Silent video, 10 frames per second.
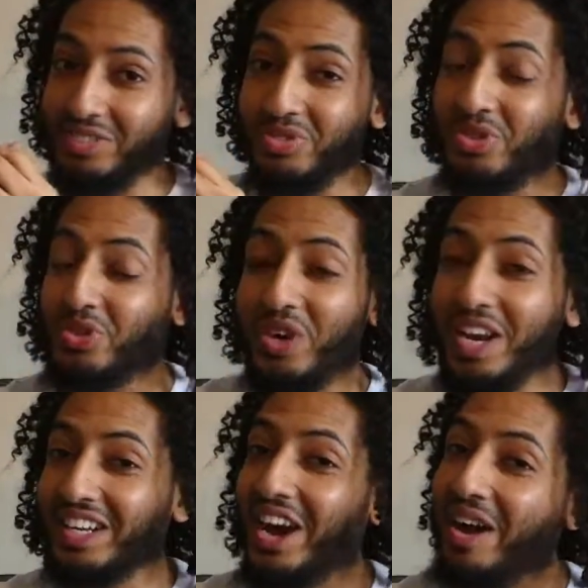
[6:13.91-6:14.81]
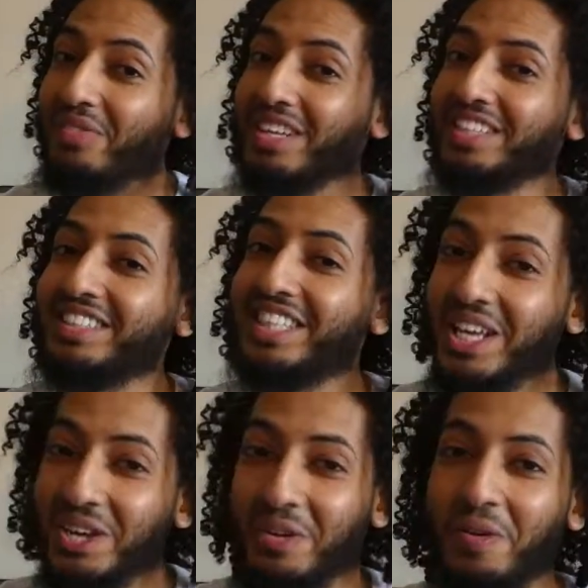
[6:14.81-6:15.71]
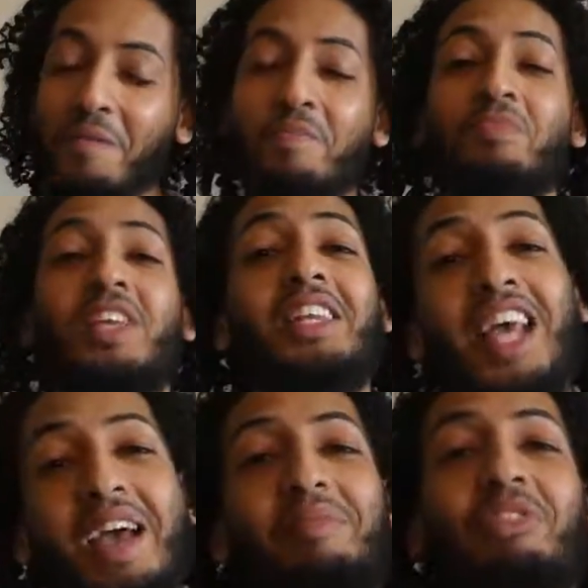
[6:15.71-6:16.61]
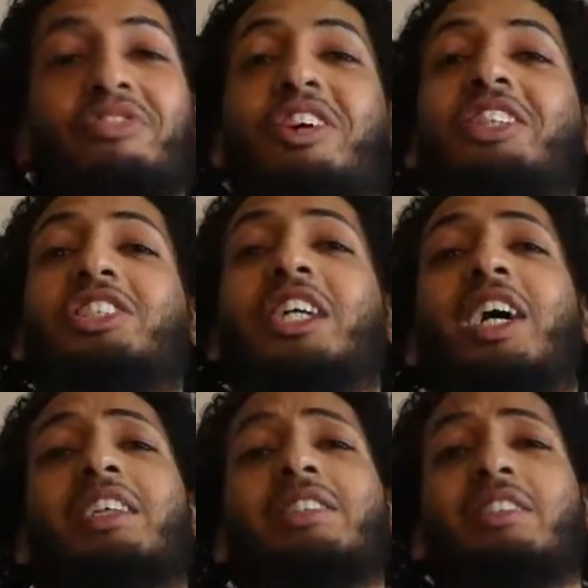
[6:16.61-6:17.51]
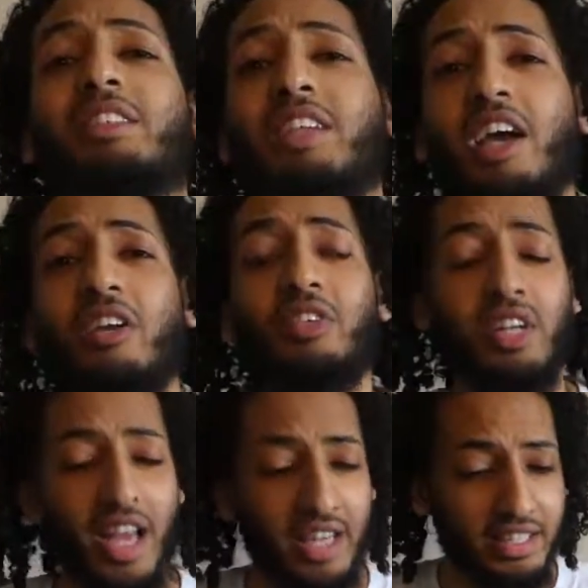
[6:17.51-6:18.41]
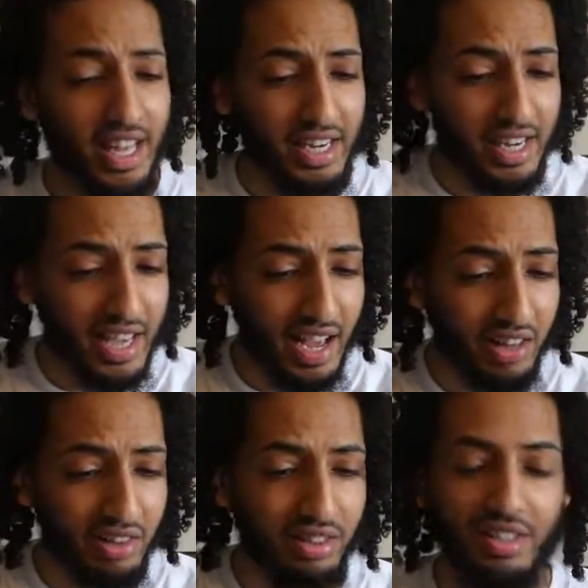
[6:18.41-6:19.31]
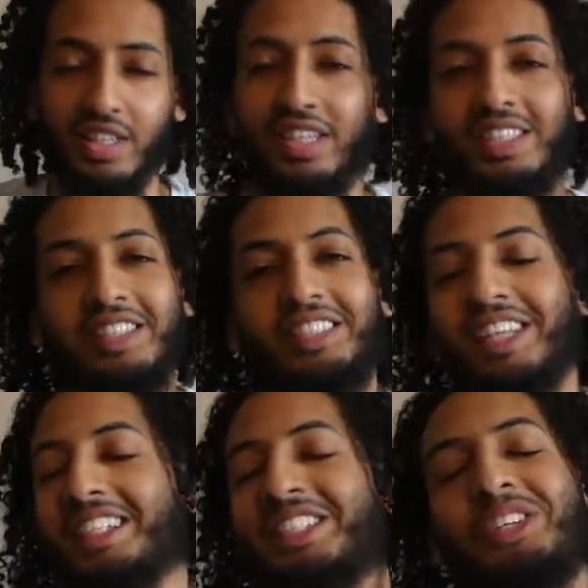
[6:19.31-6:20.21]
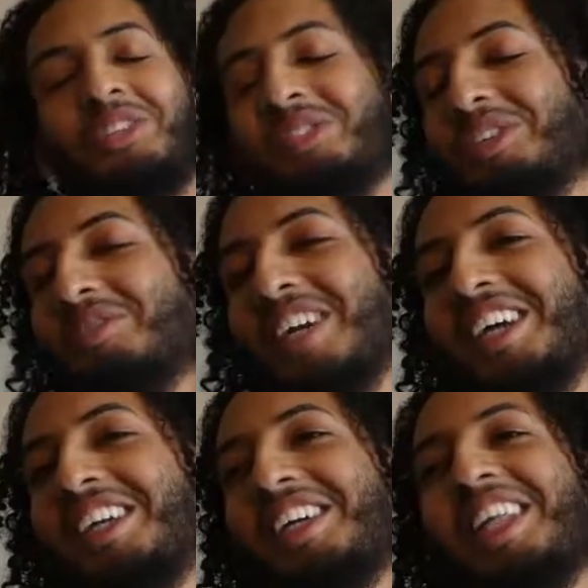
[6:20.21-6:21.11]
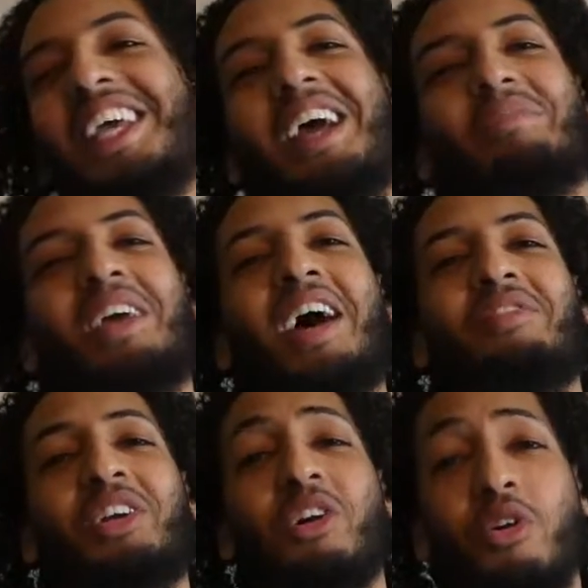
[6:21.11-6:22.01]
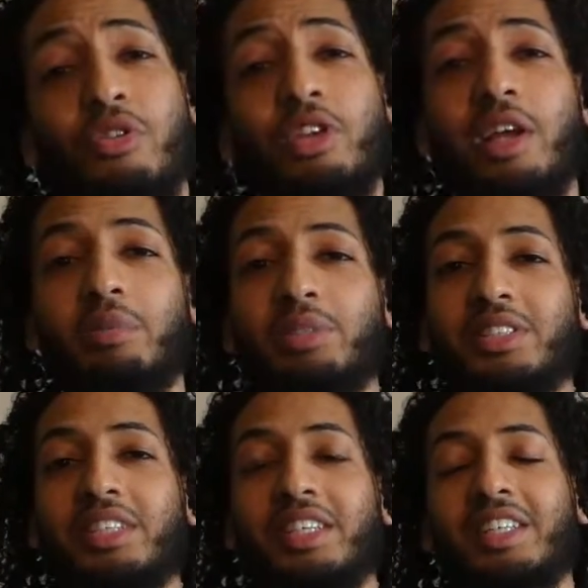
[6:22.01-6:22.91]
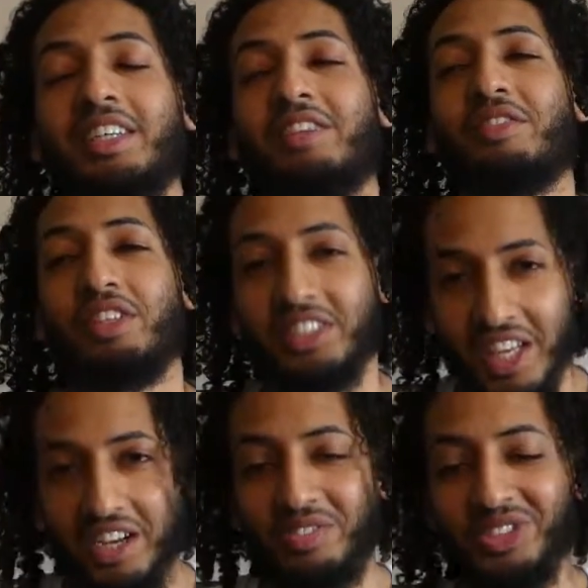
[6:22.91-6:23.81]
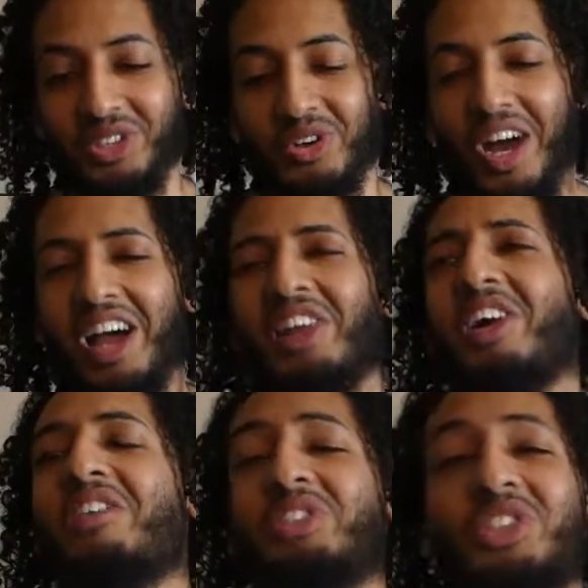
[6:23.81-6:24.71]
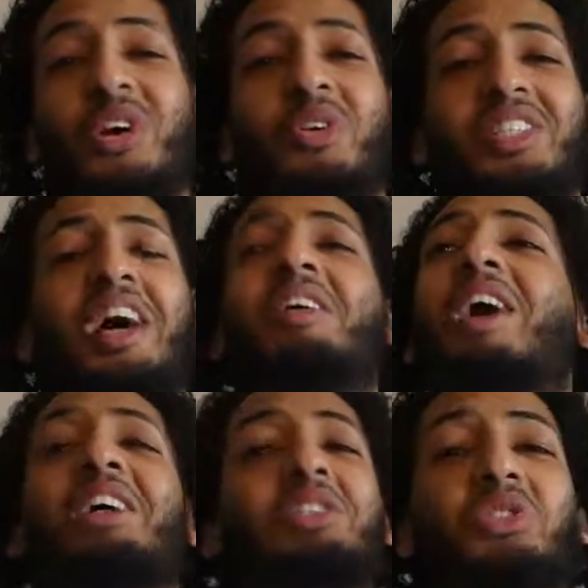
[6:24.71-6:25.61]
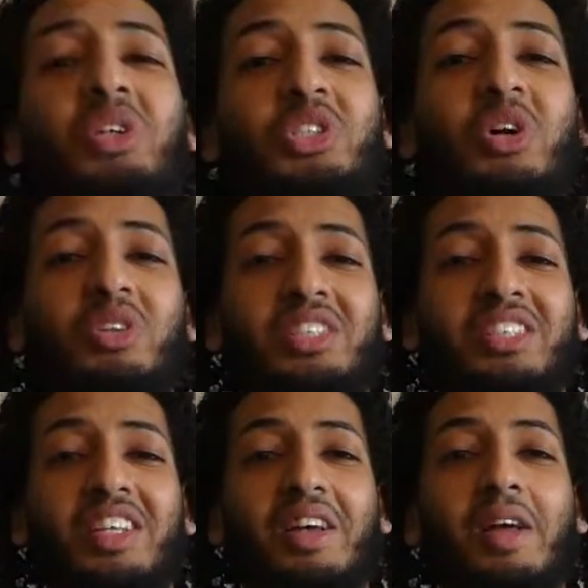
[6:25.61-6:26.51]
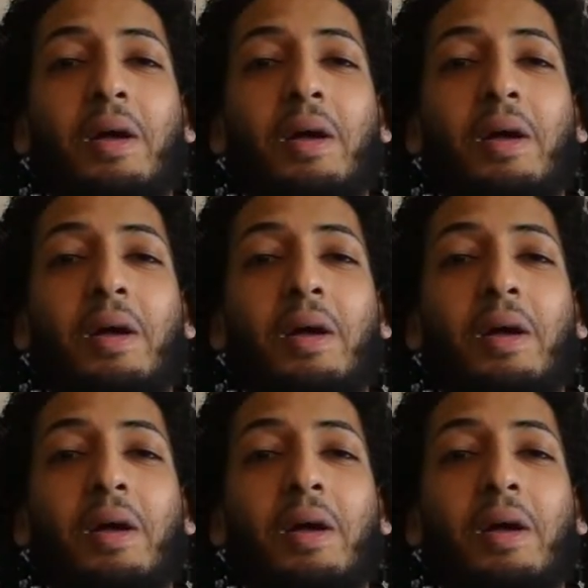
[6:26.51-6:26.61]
This was a great comic until they named the Frost Giants Gary and Danielle. That's a no-no, man. They can't be having Earth names for the sake of a joke. I love jokes. I enjoy jokes.